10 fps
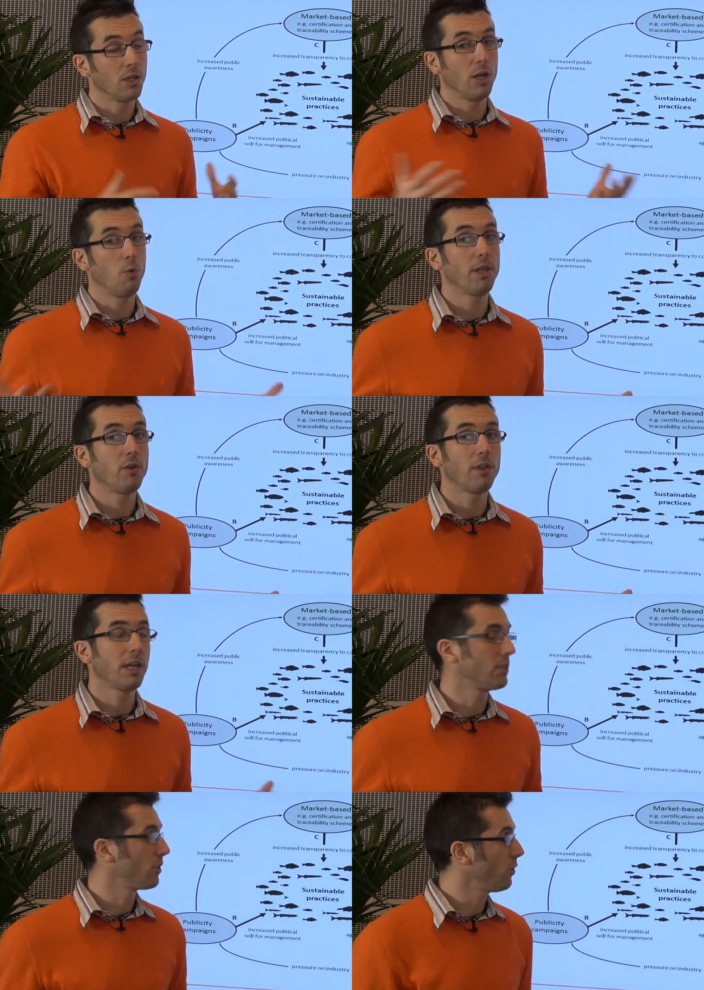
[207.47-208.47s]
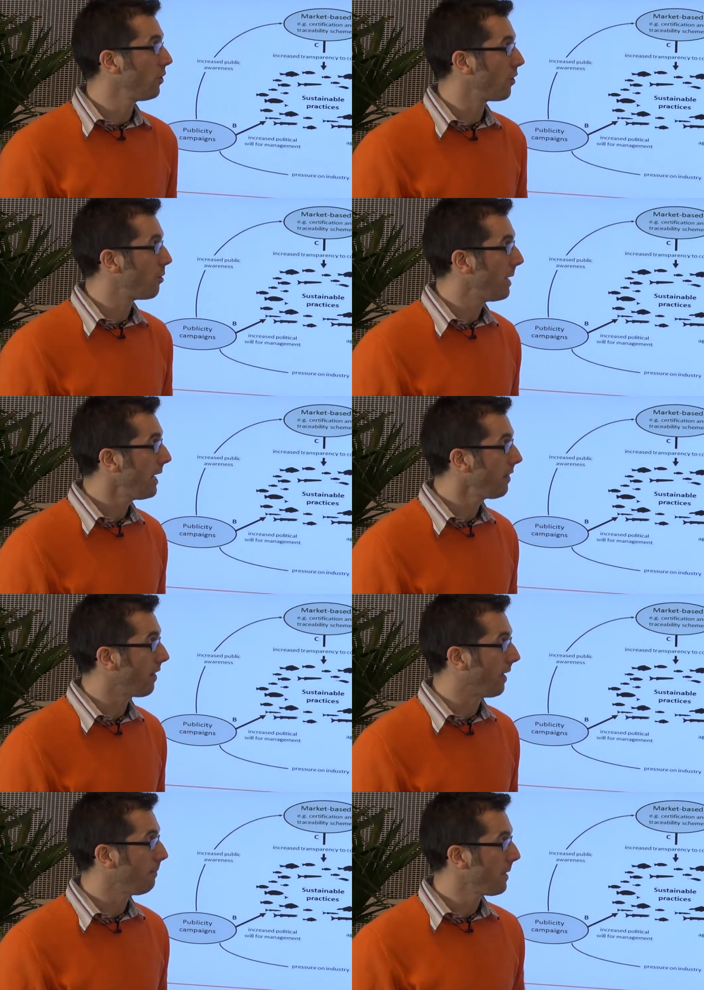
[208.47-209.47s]
Now, whether you think it's a good or a bad
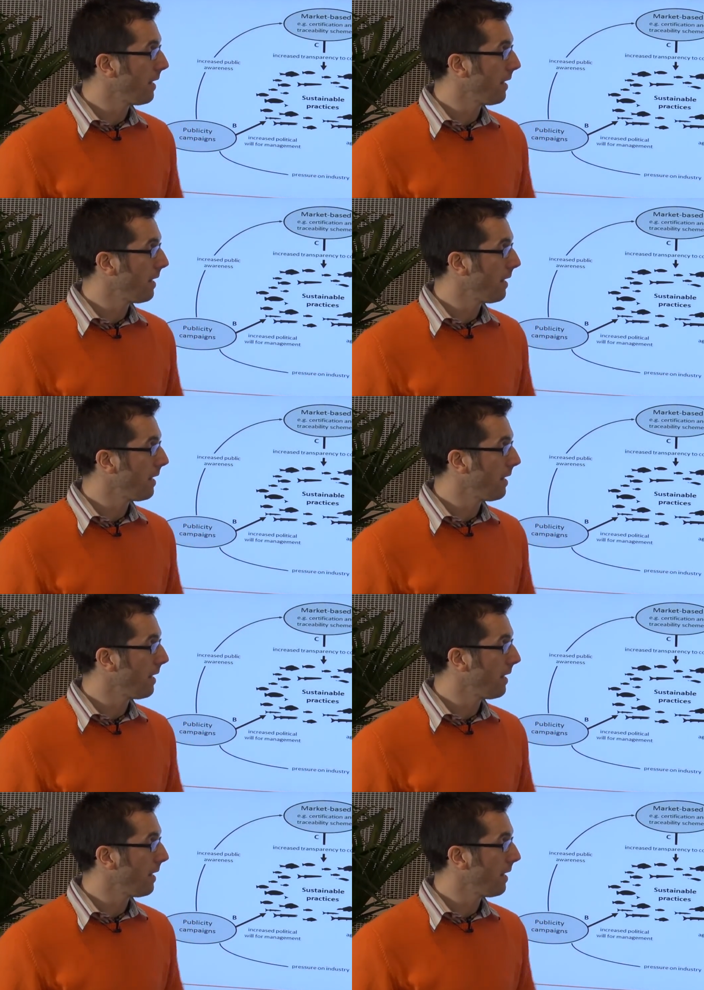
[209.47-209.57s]
thing,